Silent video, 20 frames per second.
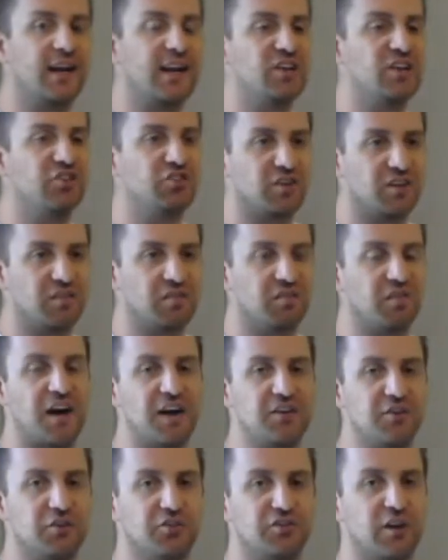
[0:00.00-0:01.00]
is, you can
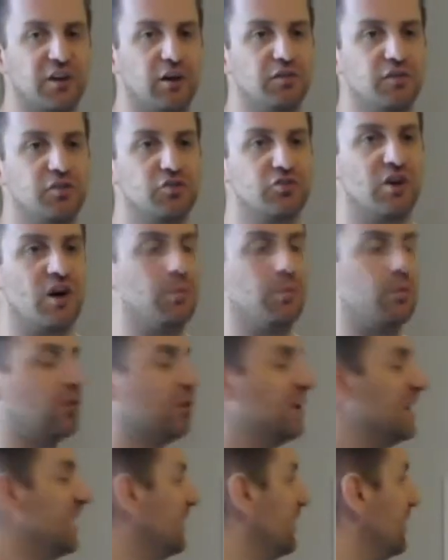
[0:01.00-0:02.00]
find yourself in trouble.
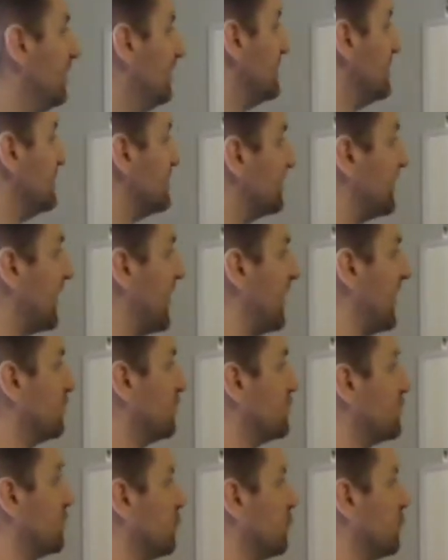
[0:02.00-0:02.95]
This stands for